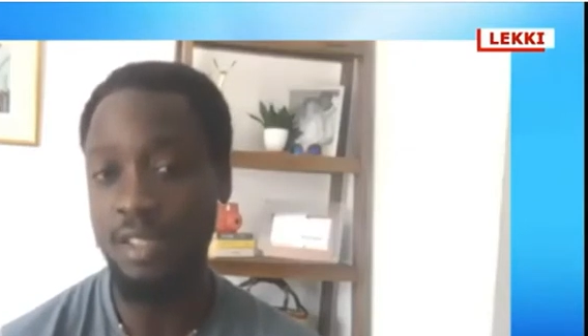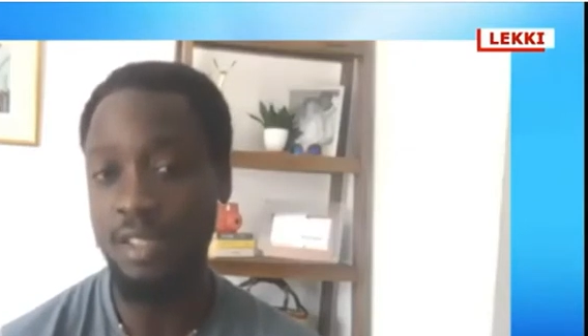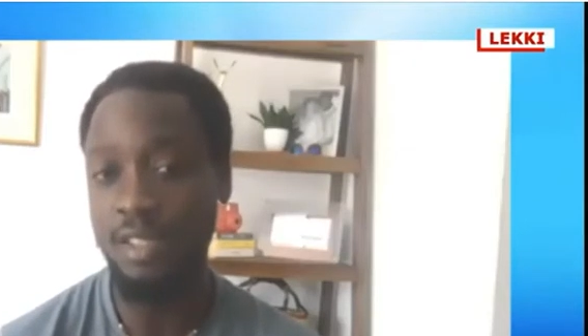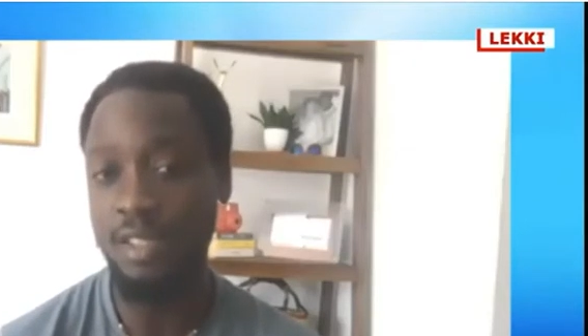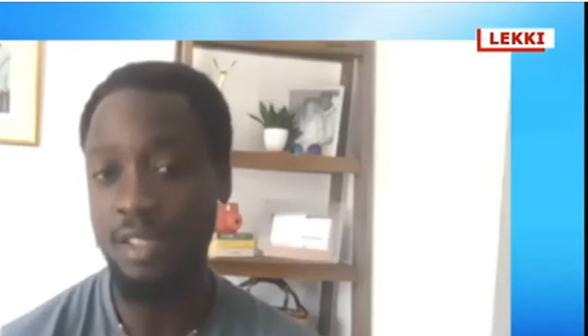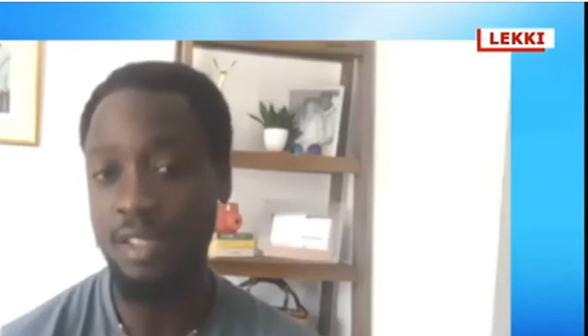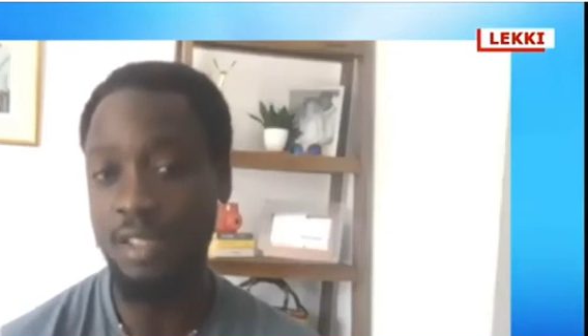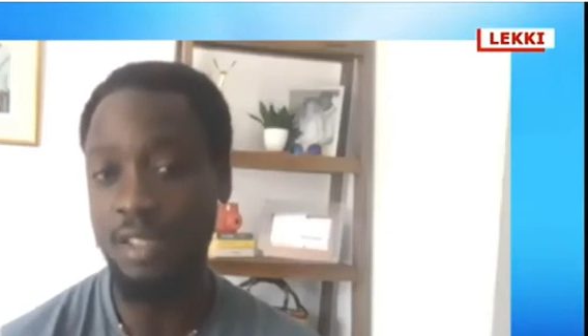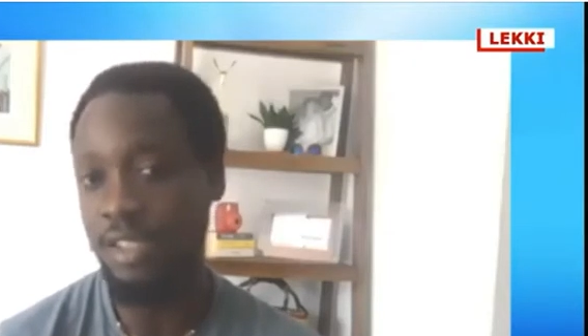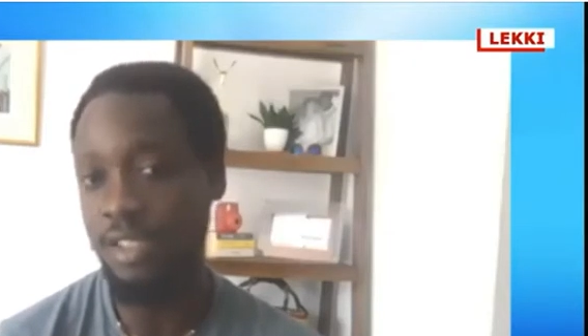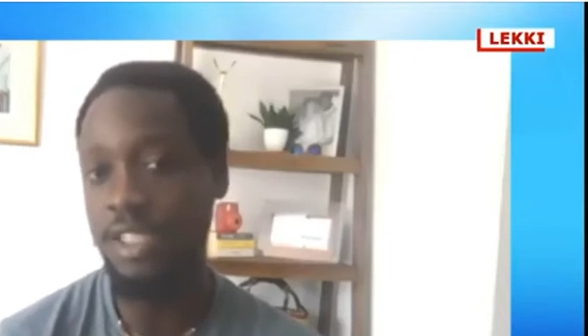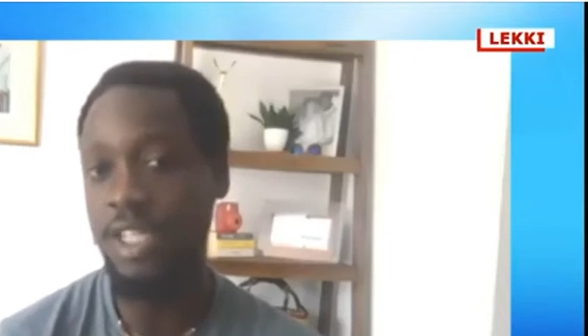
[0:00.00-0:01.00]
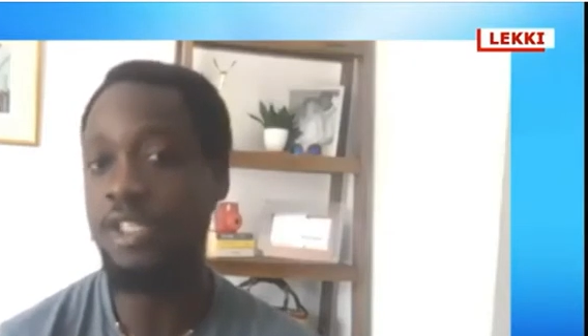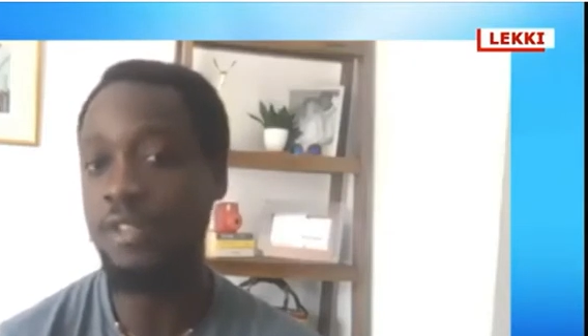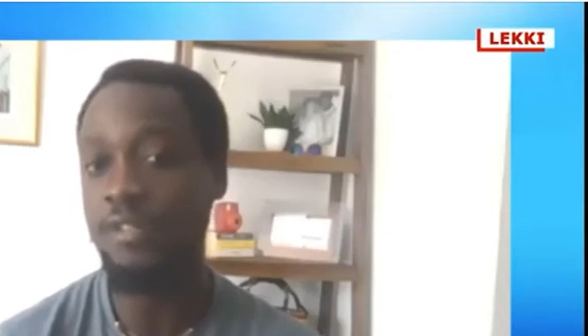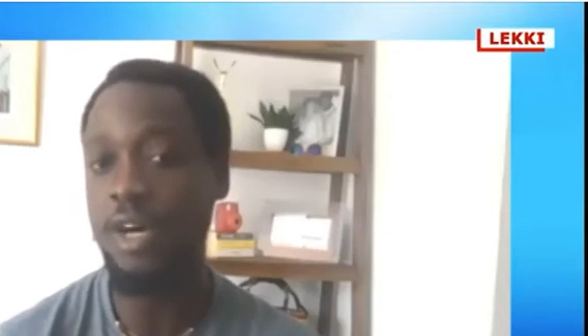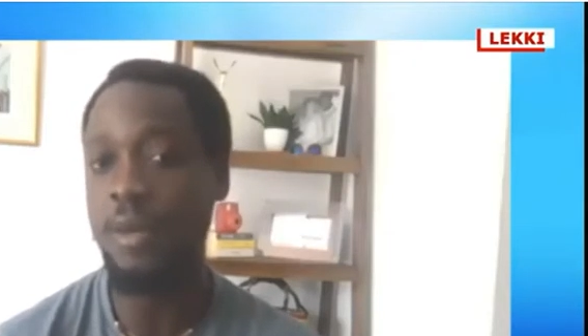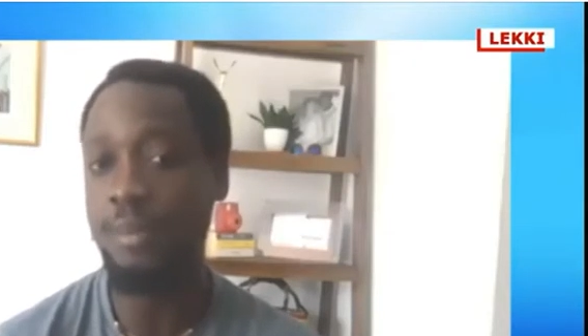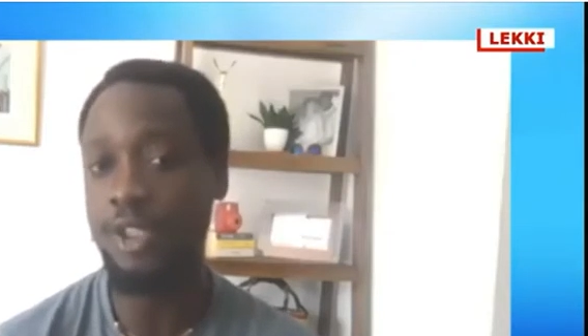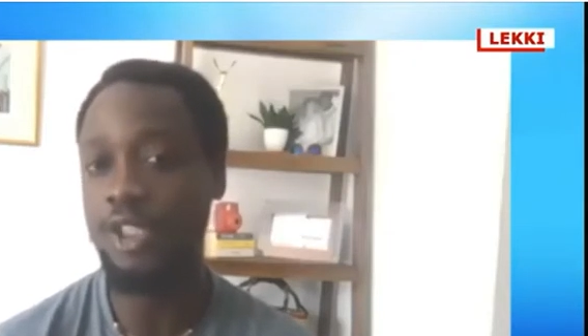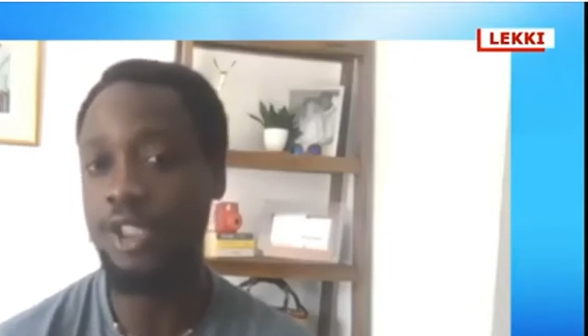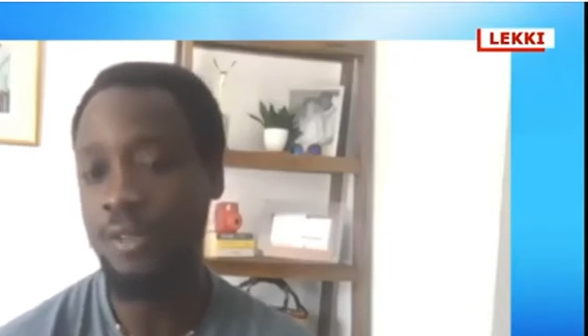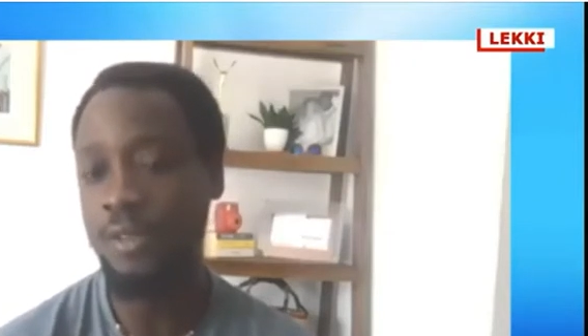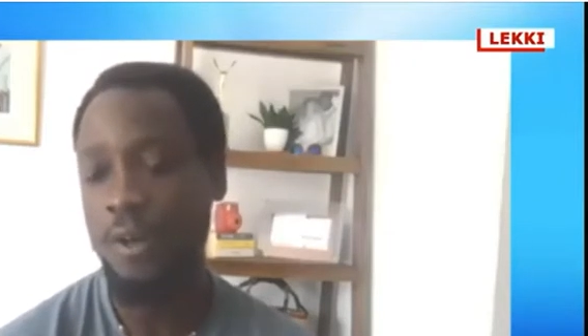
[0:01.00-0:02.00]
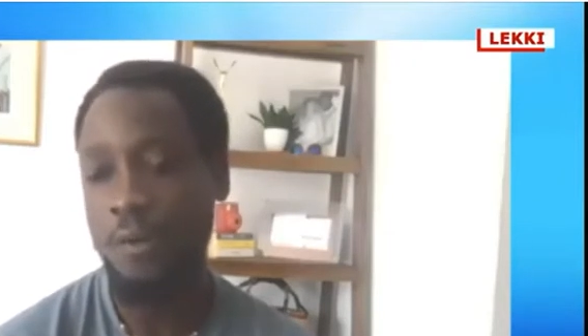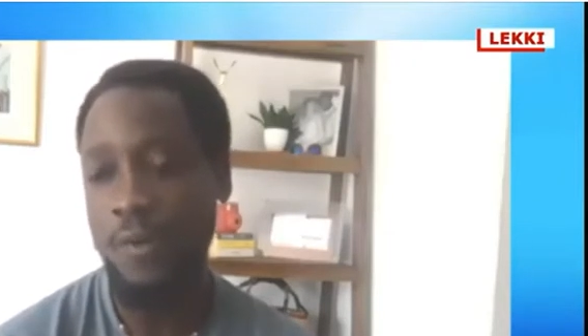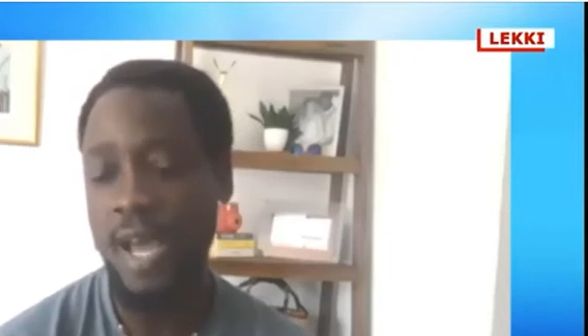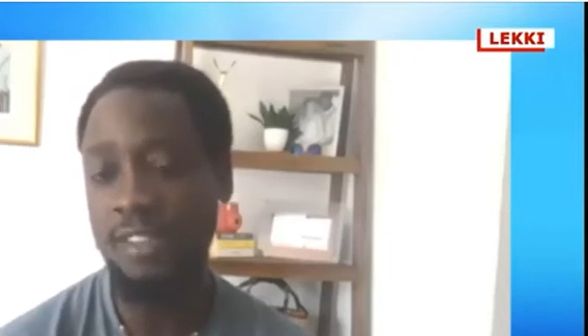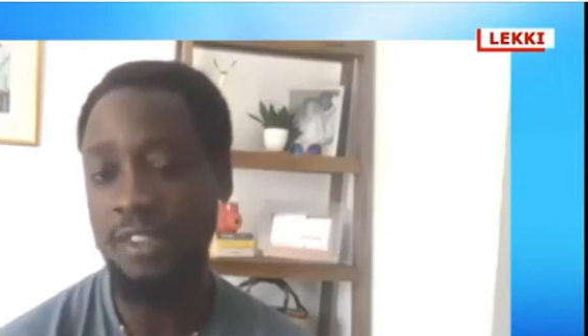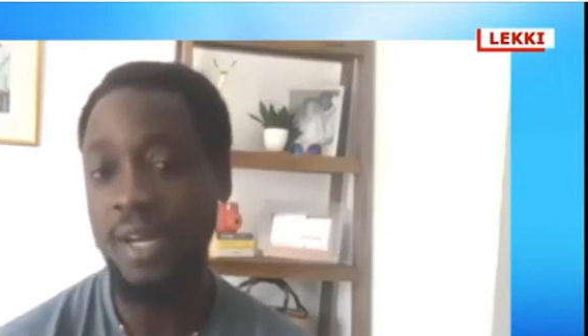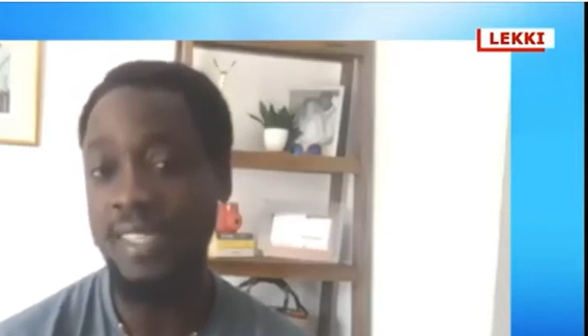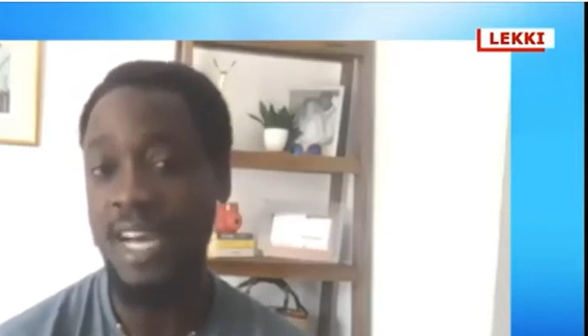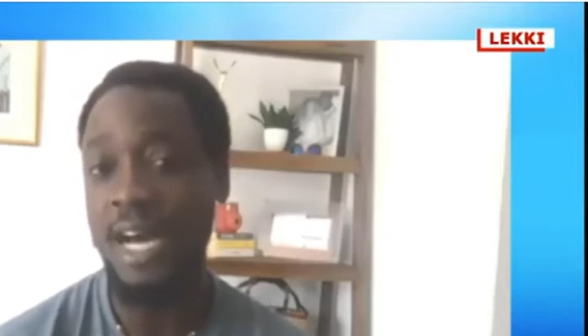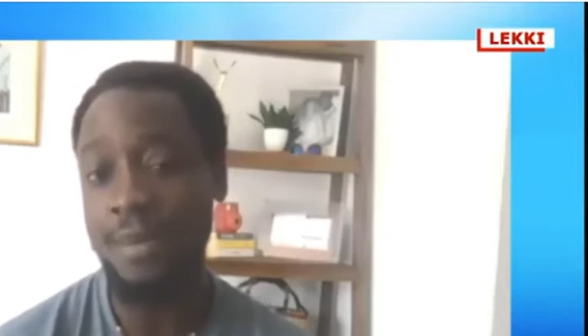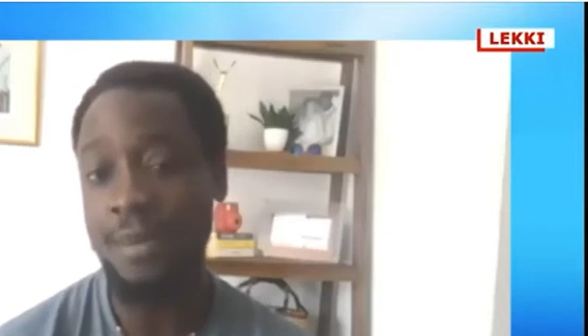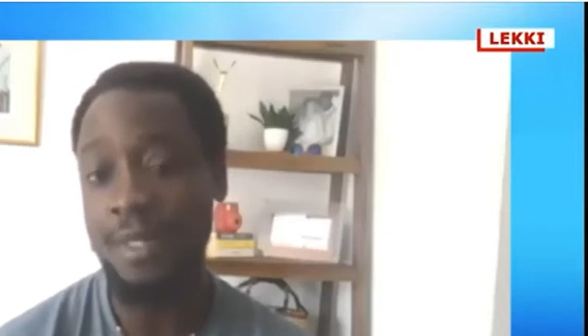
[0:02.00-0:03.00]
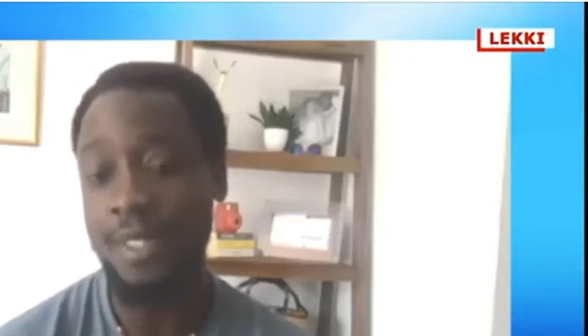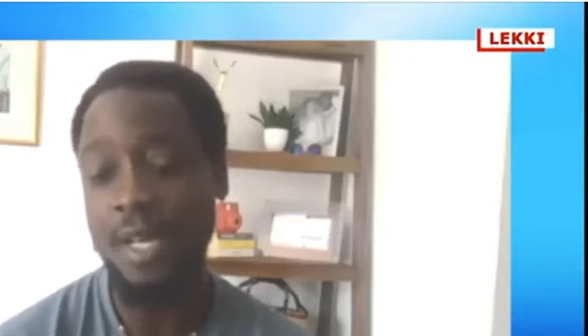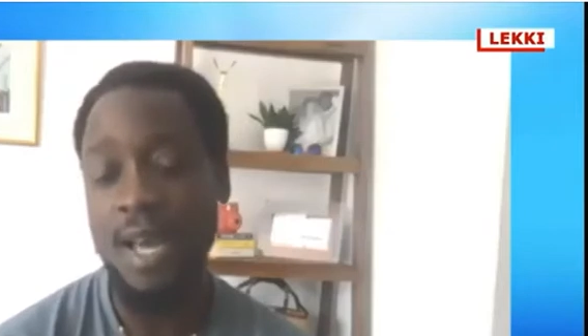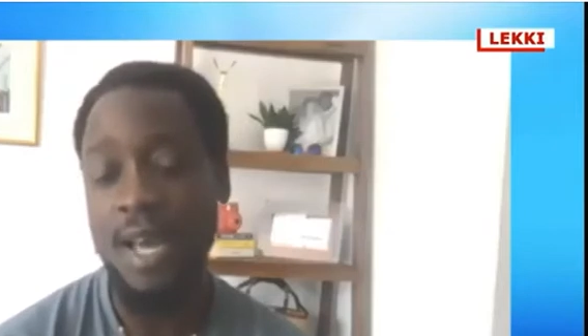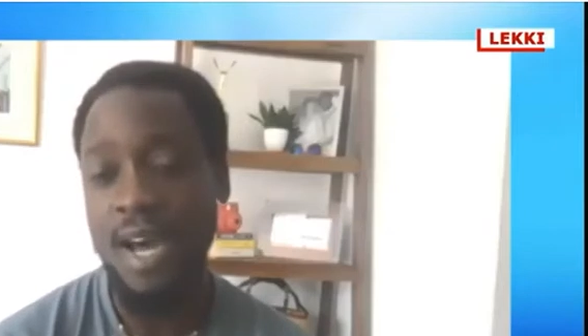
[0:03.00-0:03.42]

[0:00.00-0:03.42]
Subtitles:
At each stage of the competition, we had to adapt,